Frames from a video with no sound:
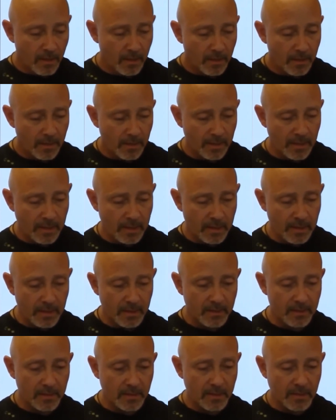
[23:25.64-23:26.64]

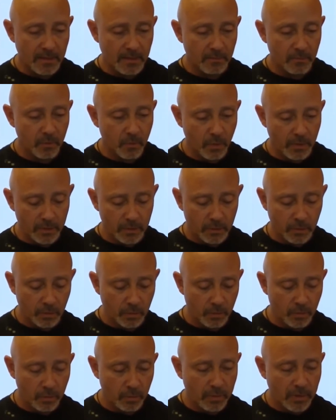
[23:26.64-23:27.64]
and I'm going
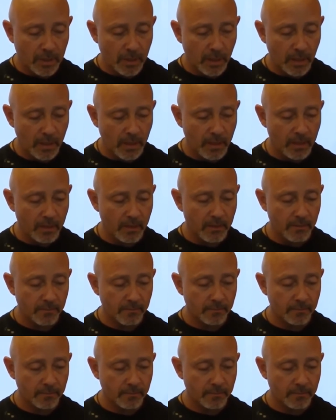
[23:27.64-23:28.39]
to clear